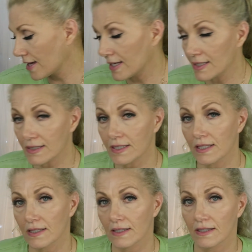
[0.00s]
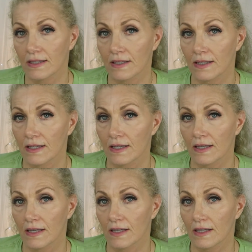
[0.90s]
it
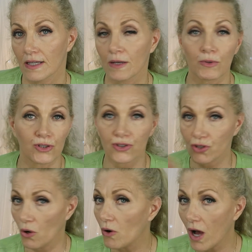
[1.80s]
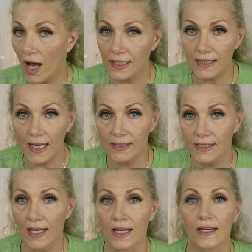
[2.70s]
it was so hot that
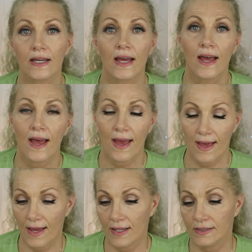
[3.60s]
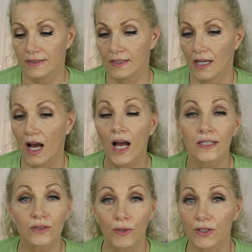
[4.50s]
day and
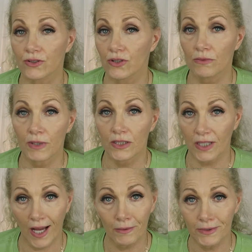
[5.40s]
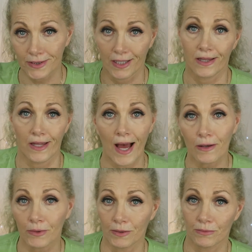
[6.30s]
I sweated so much I would say
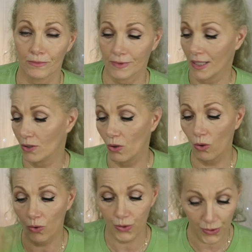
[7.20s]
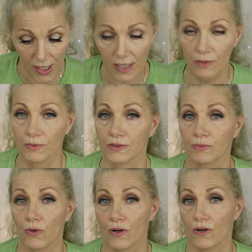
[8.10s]
that one that whole thing was
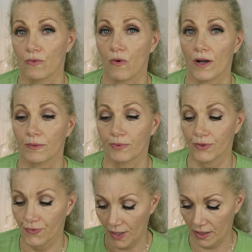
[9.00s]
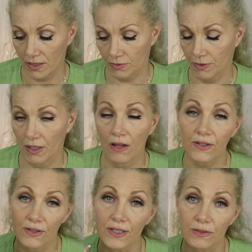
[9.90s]
more waterproof than this one
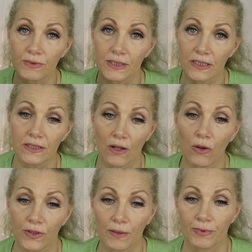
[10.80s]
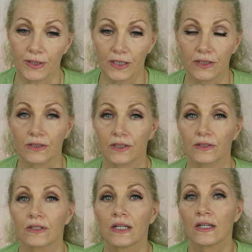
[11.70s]
although this one did hold up pretty good
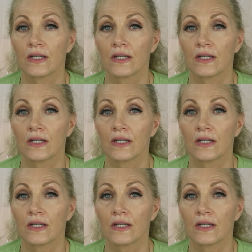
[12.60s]
too